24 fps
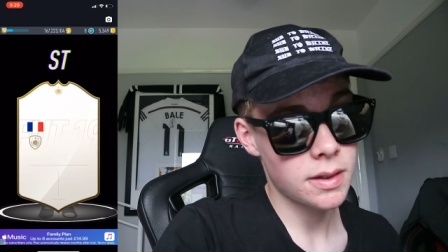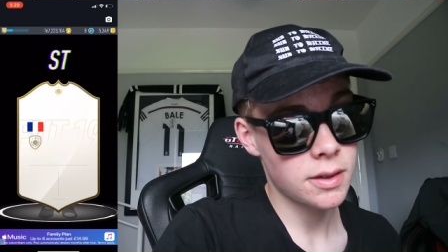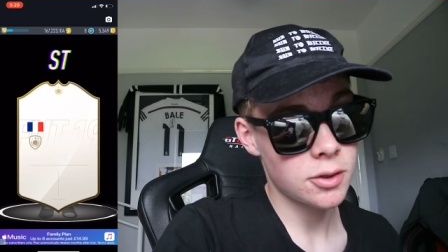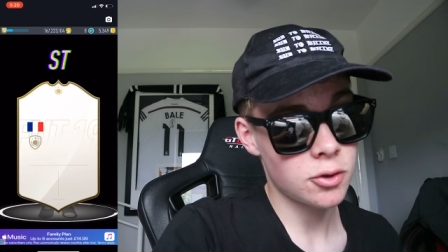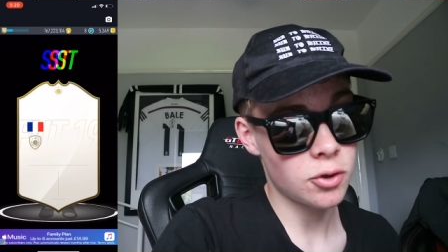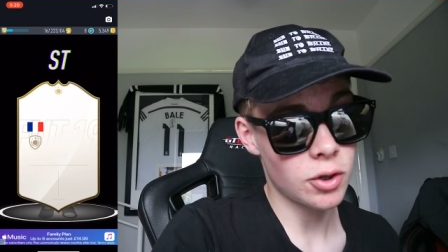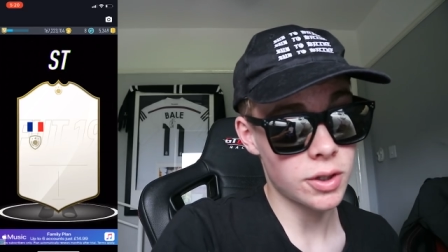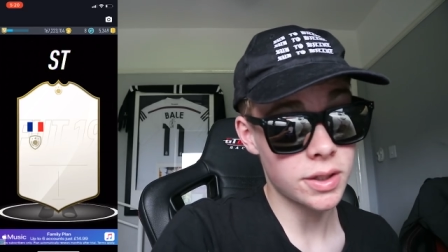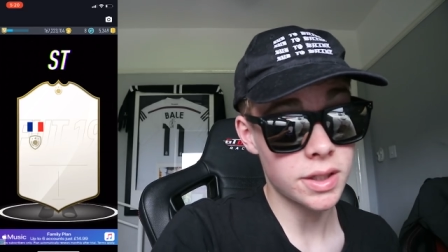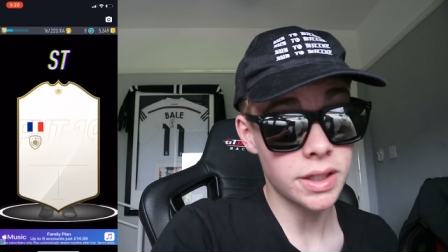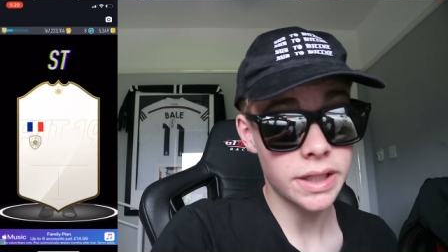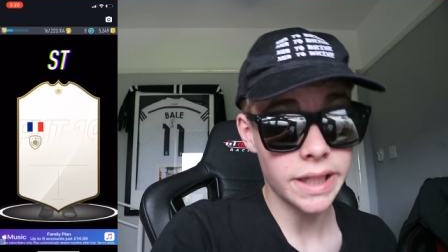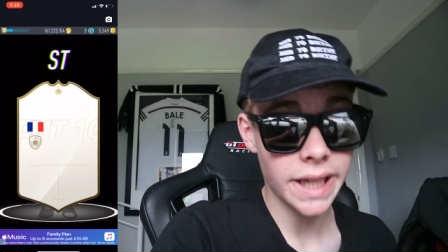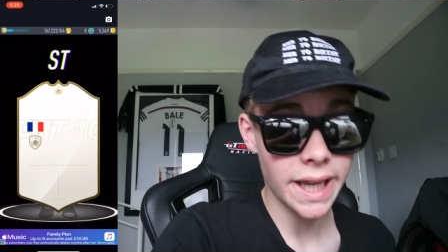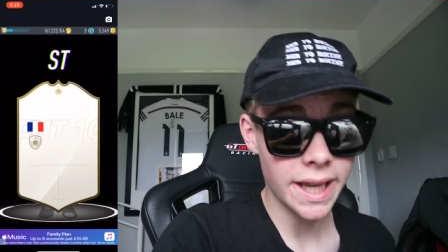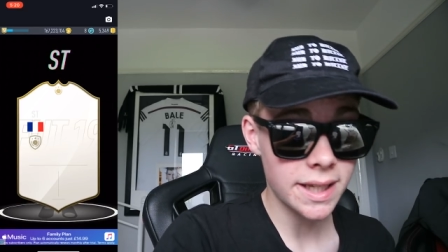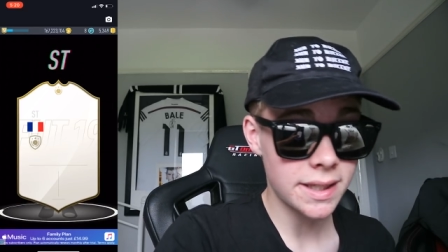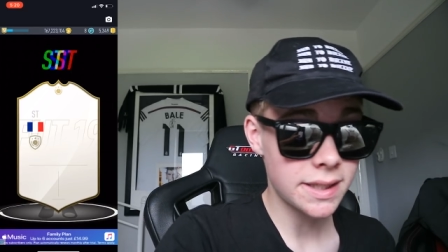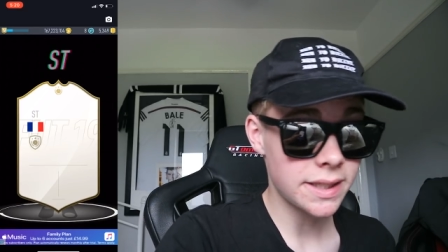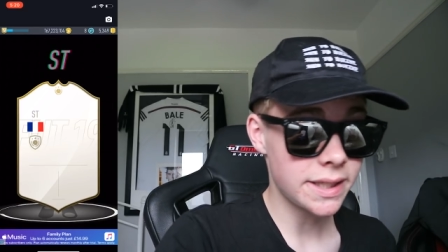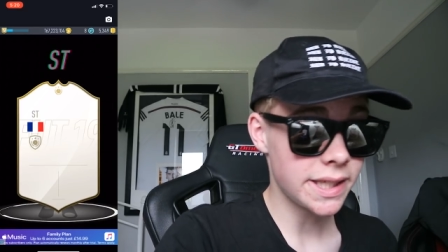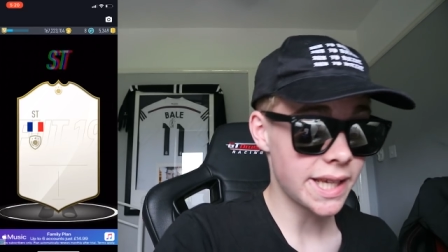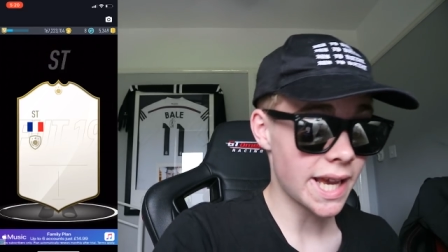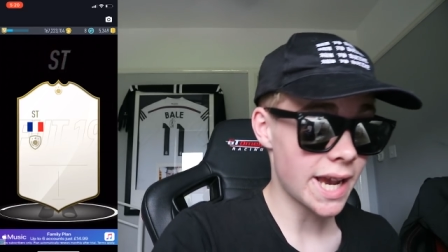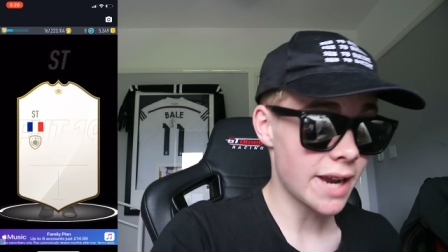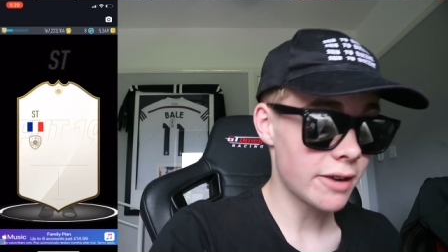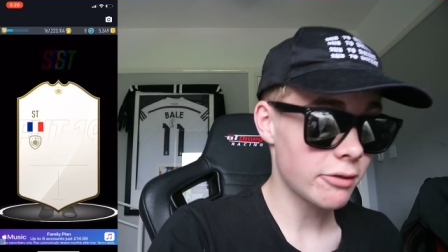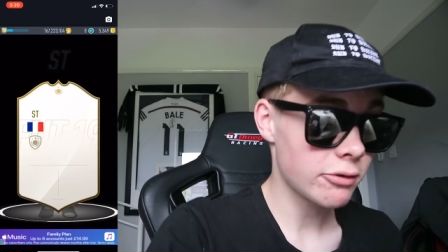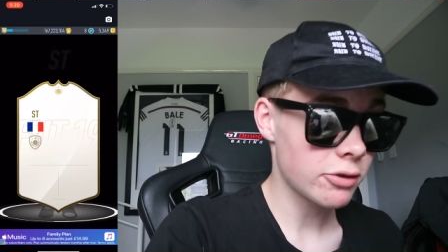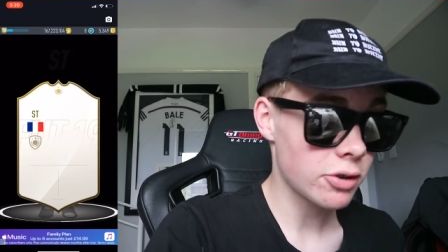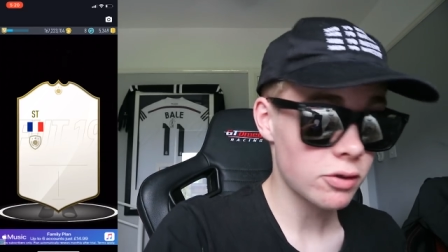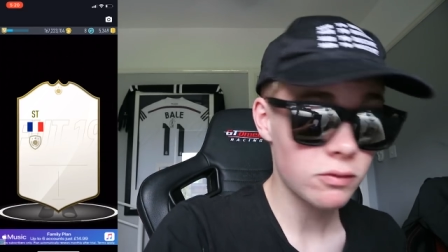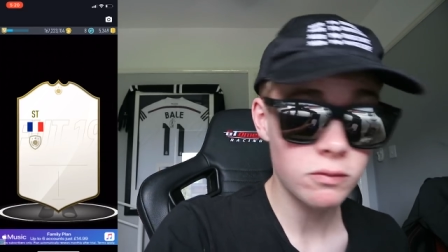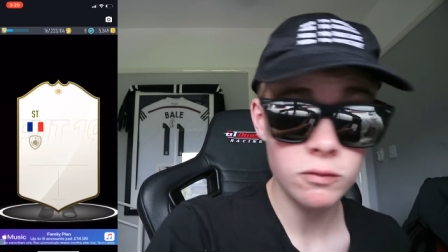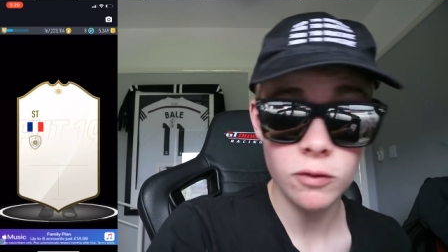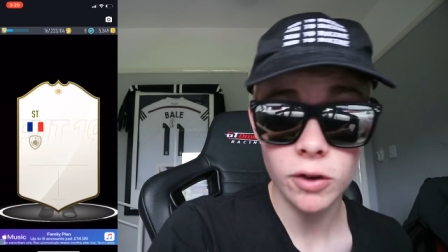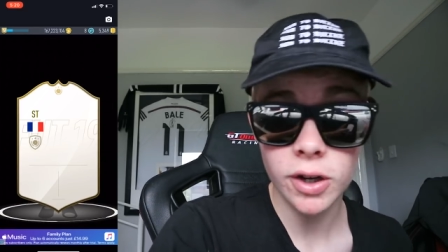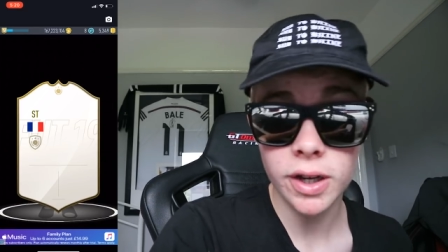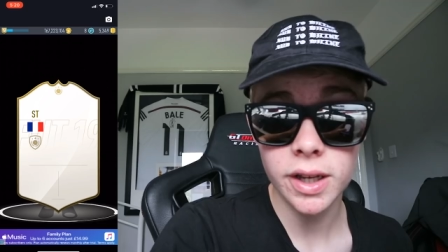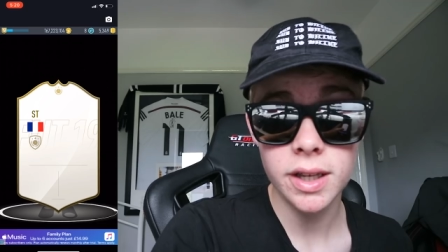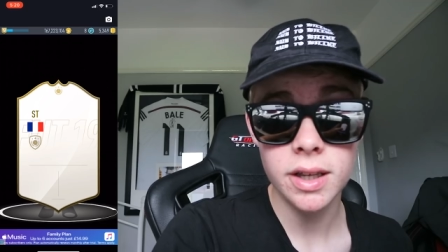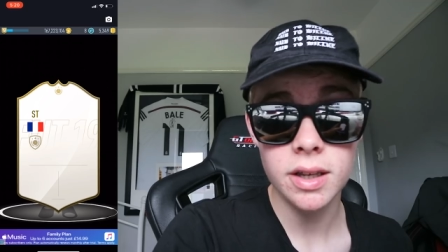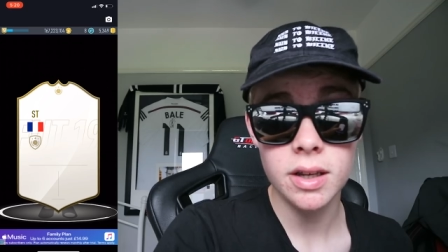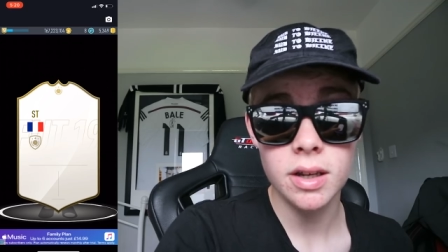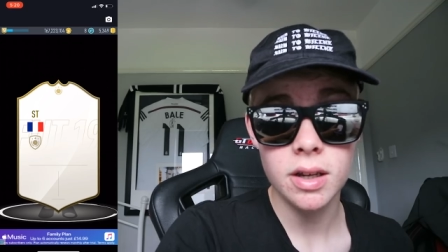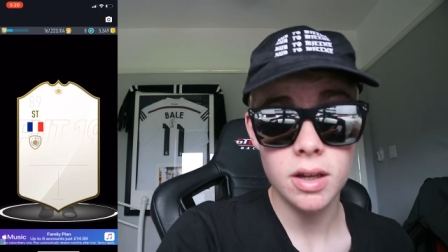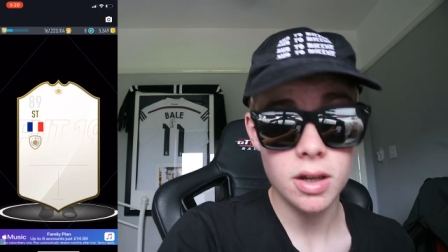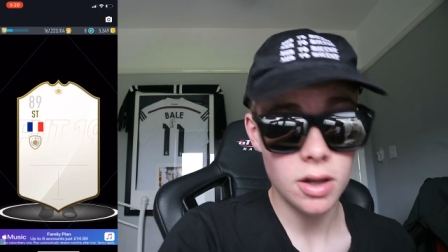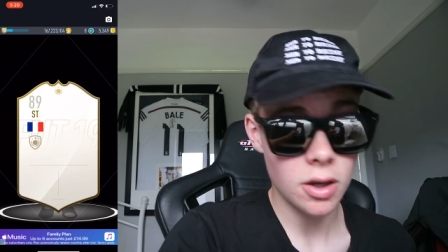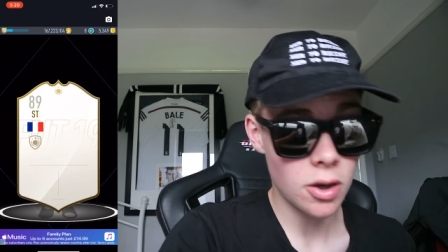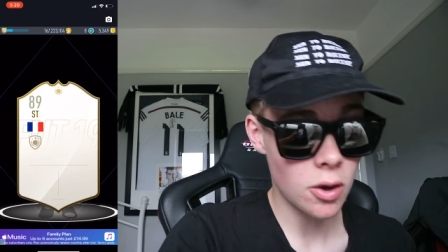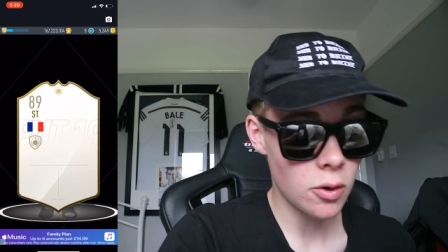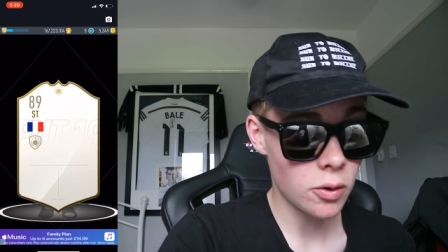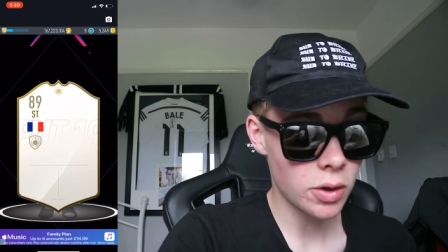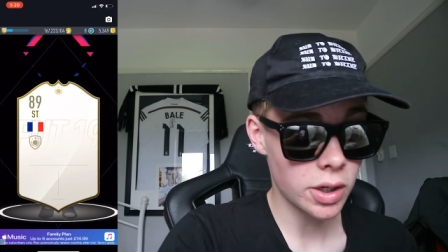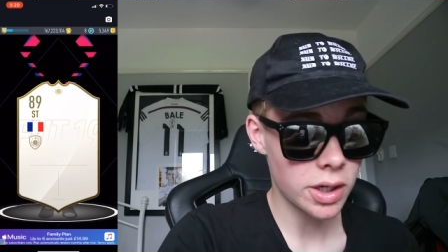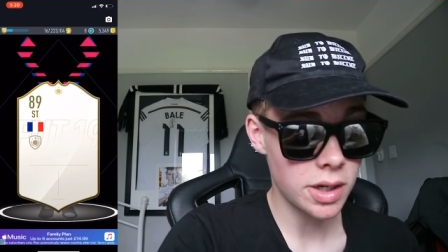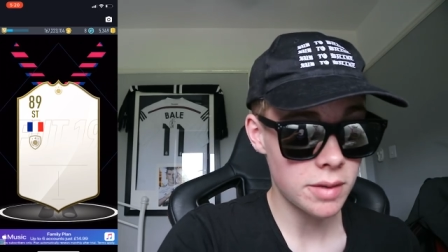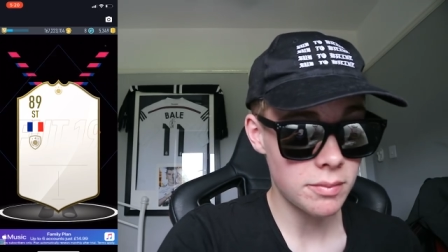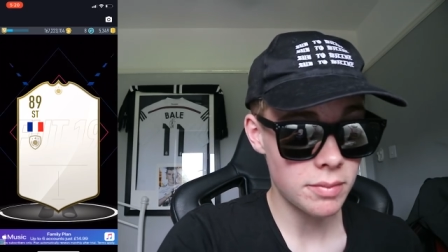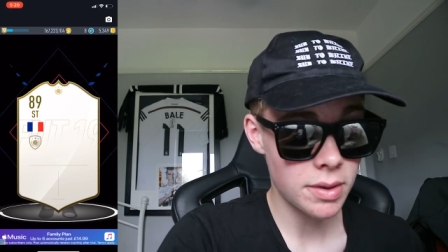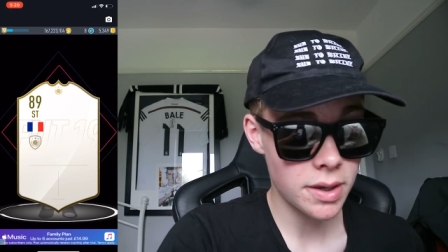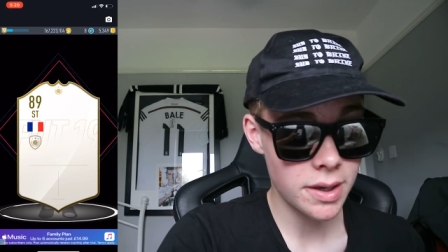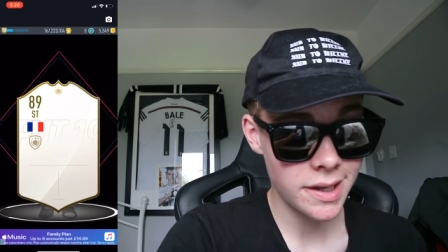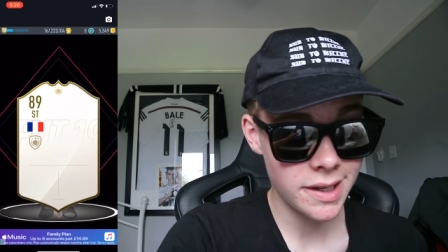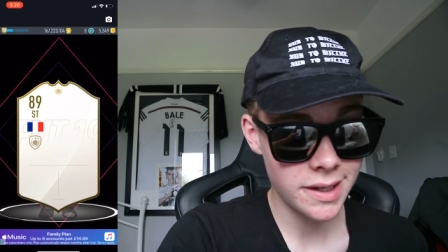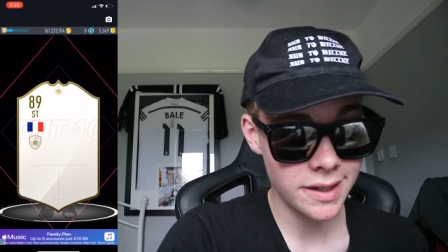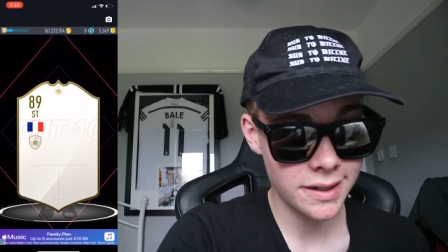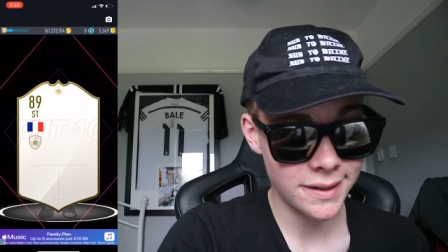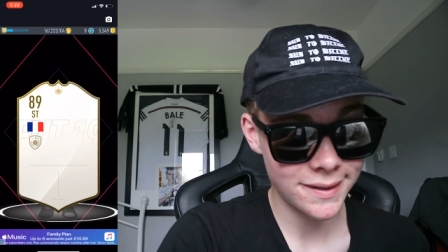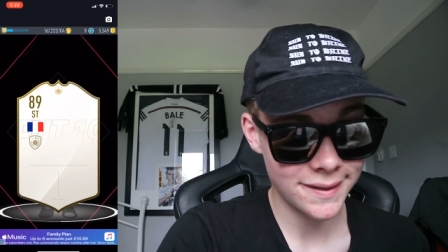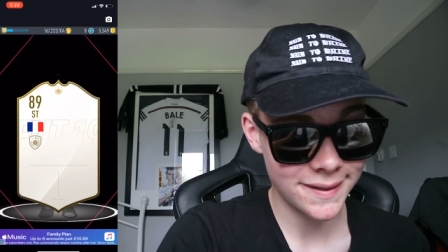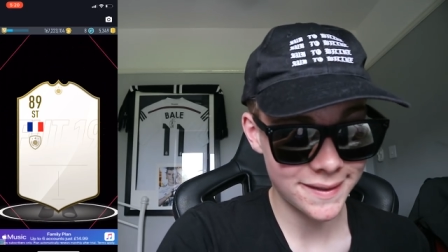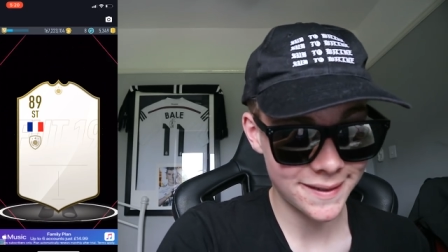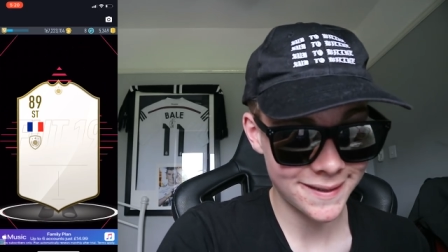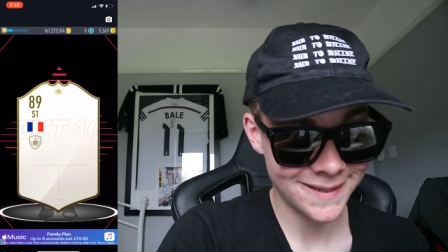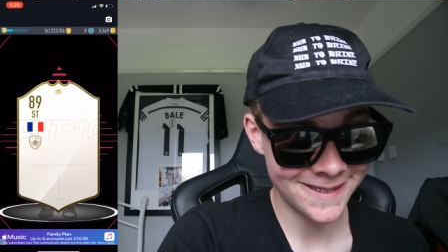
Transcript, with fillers: Trezeguet, Thierry Henry, who can it be?